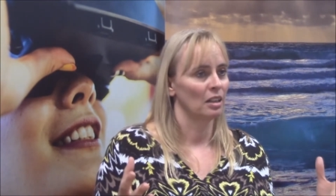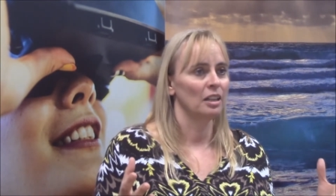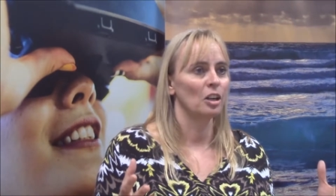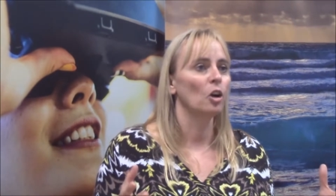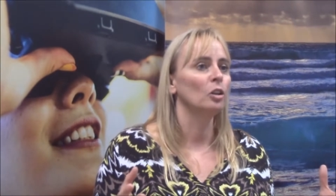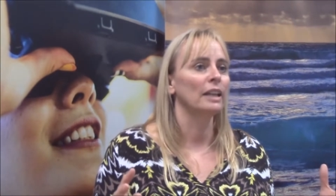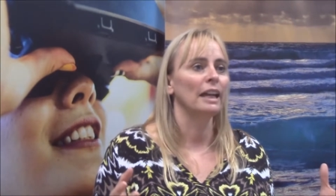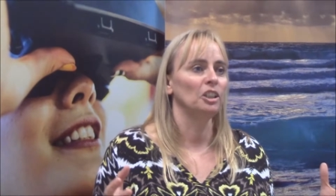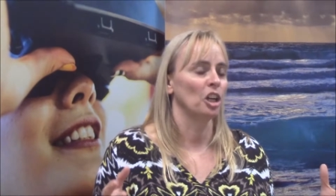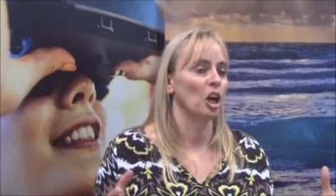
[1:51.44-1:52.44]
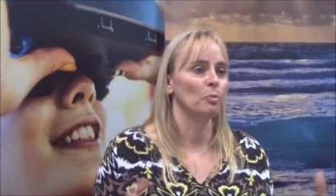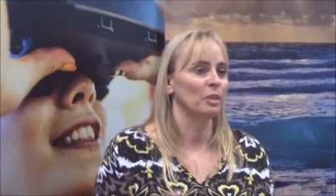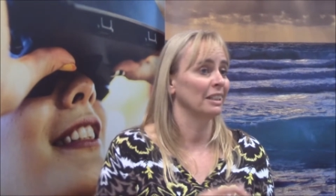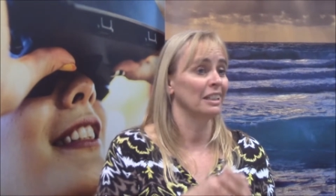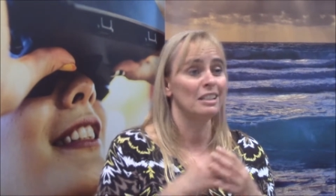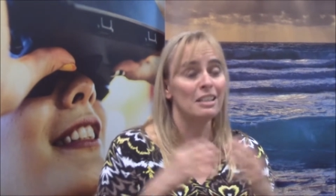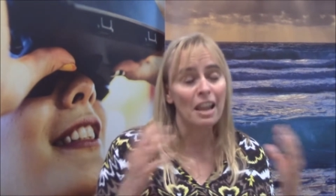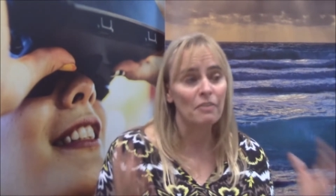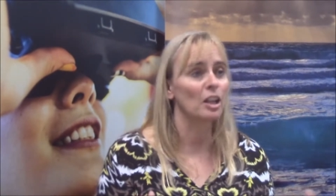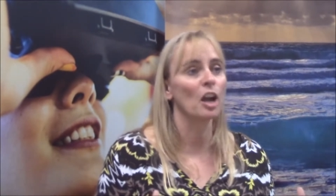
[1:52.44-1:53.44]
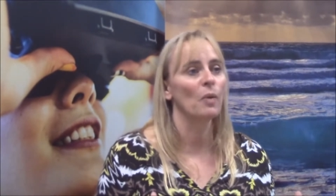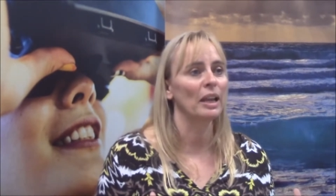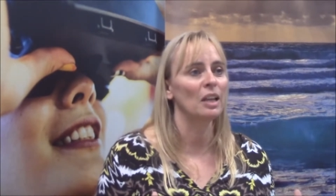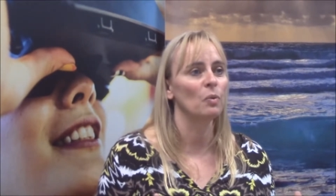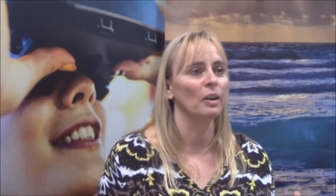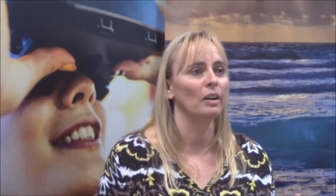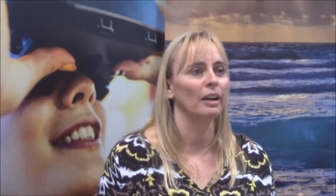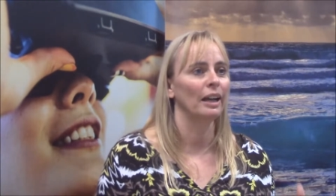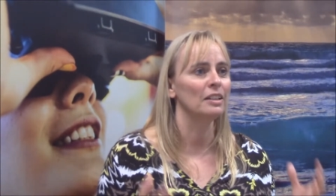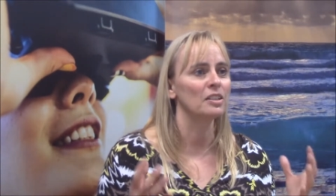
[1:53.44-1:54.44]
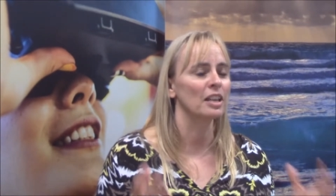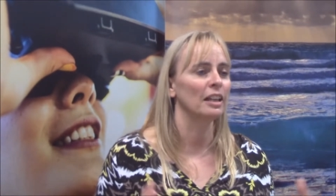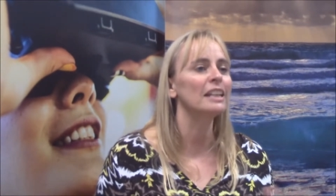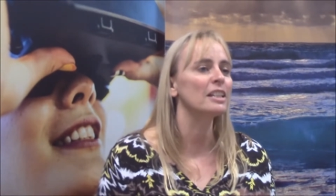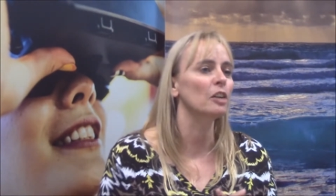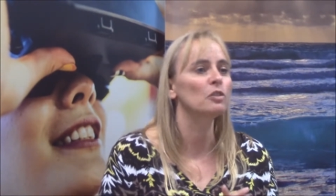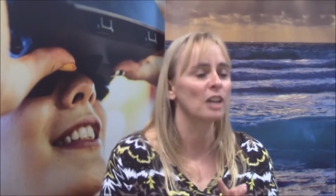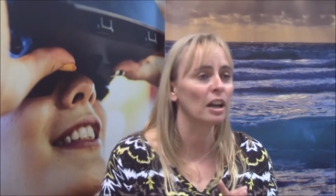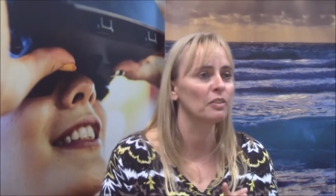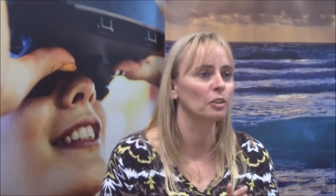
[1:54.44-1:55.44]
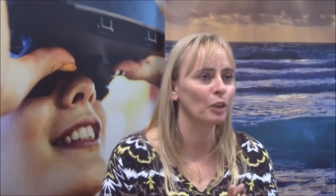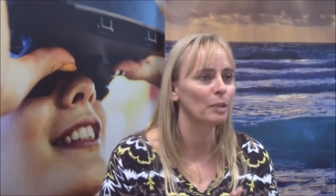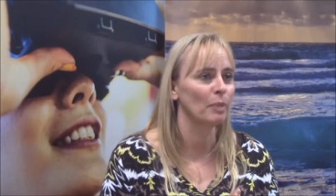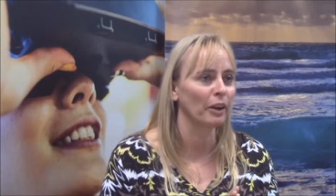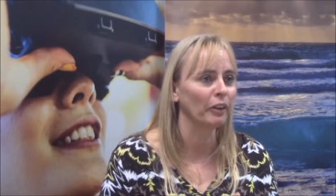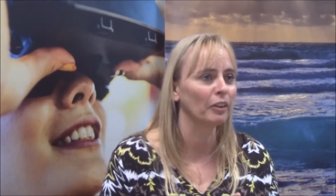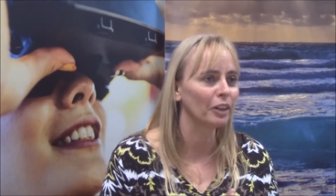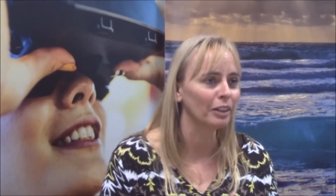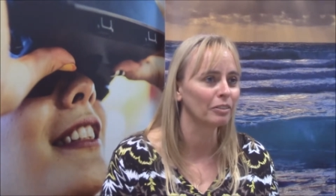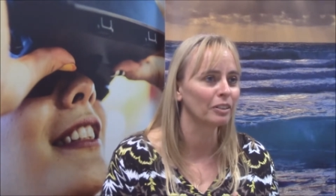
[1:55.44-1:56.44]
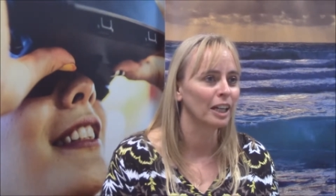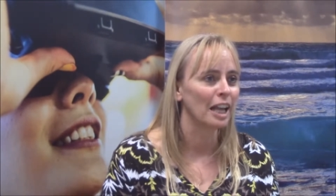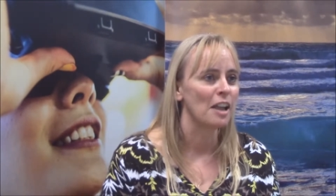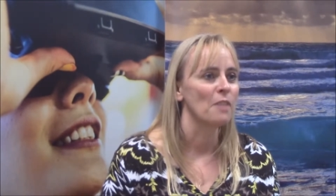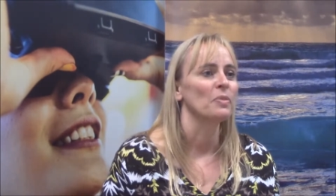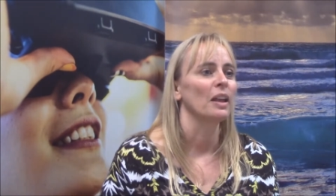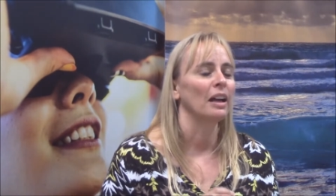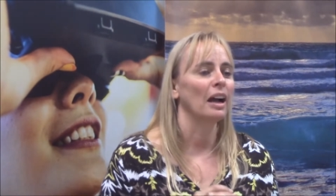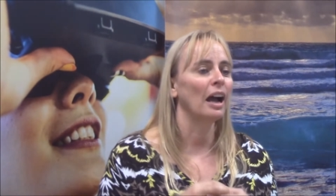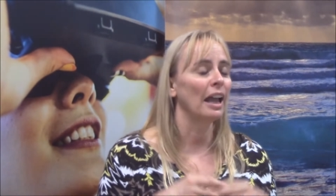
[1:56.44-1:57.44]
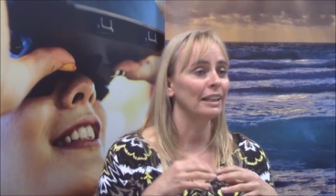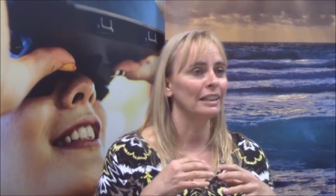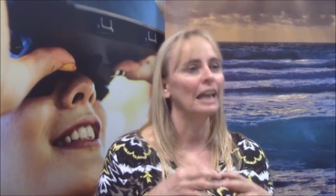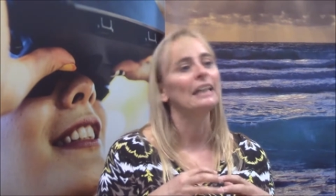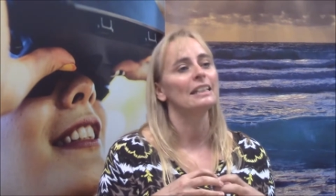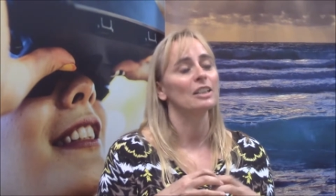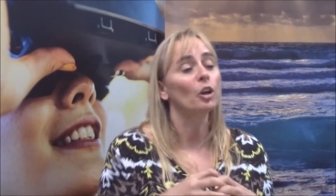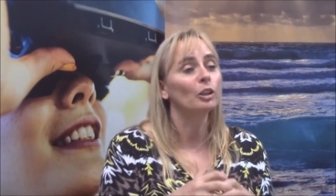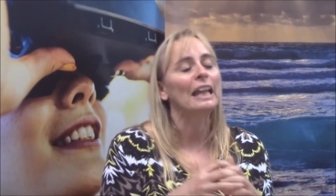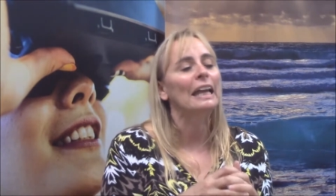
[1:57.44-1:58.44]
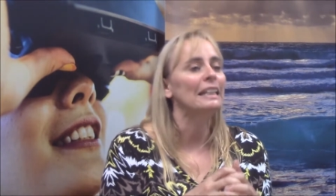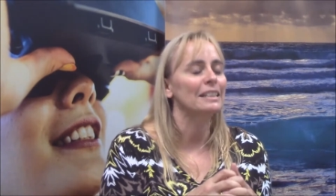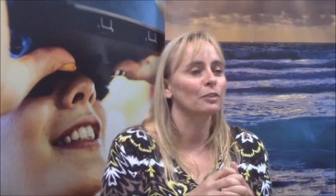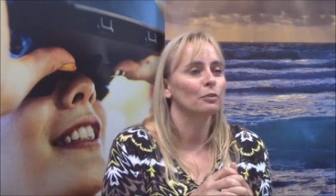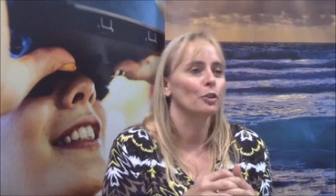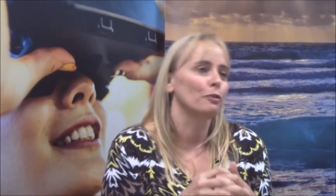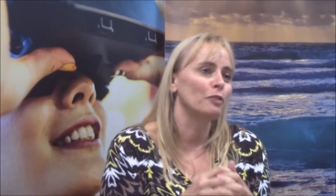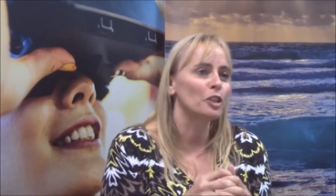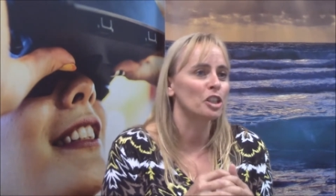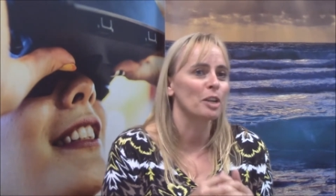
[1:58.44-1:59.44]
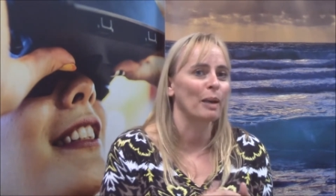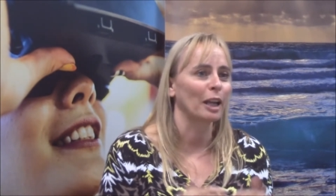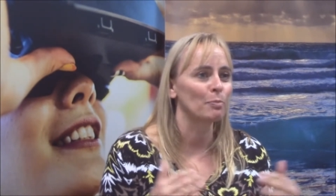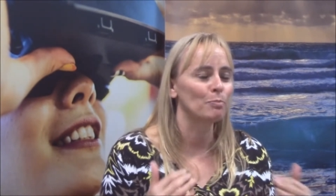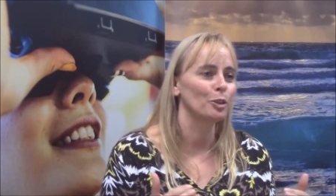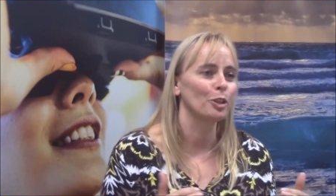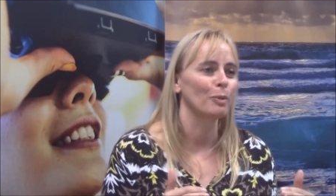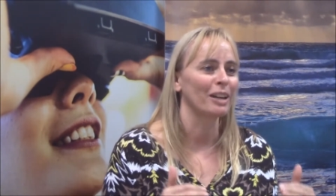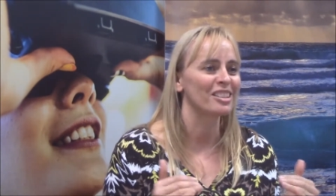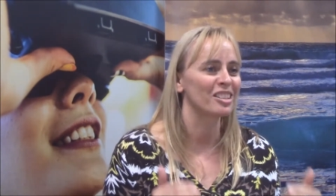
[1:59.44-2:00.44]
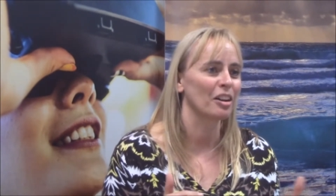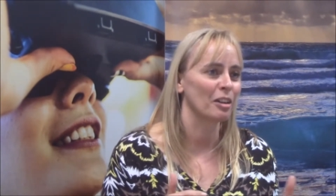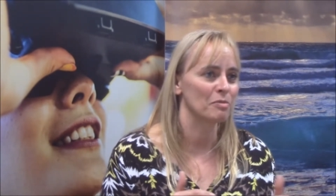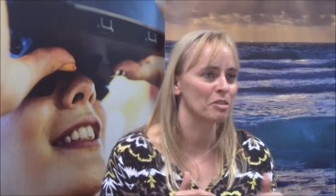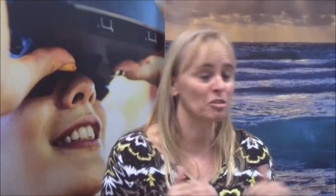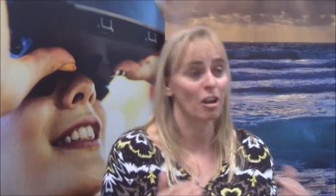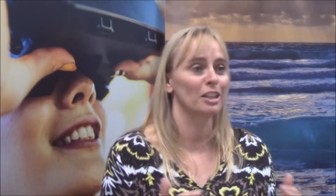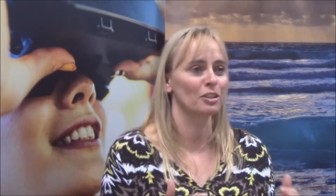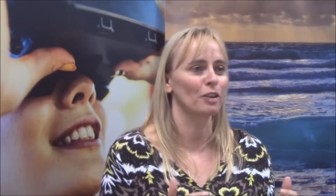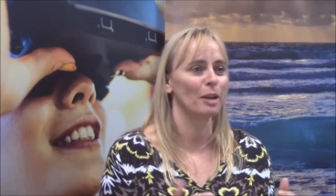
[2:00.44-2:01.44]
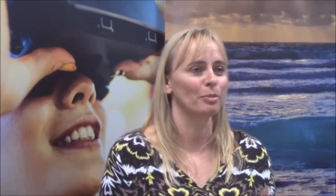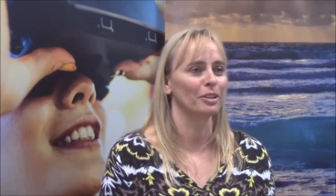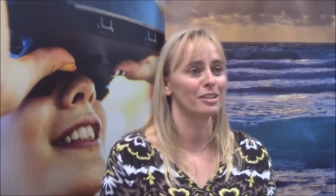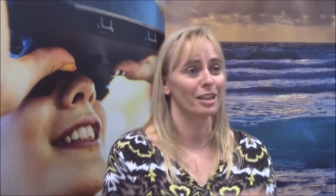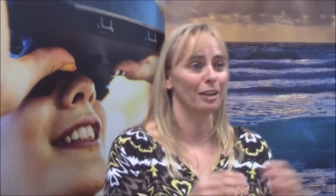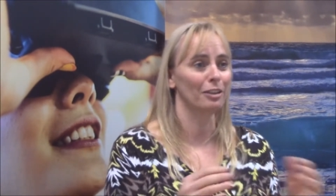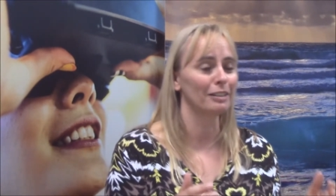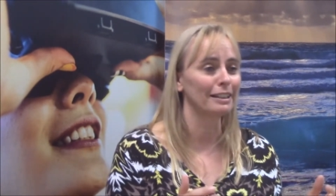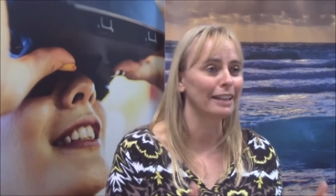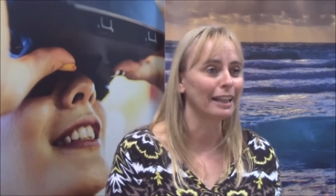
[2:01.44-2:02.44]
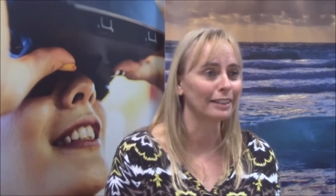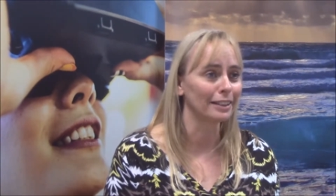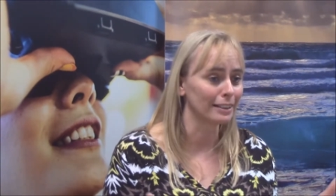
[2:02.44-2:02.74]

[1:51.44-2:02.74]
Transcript: in an old age home that can never go anywhere, and you say, let's go dive the Great Barrier Reef. I had ladies, old ladies, that for the first time I can put them outside of skyscraper and say, look at that. And they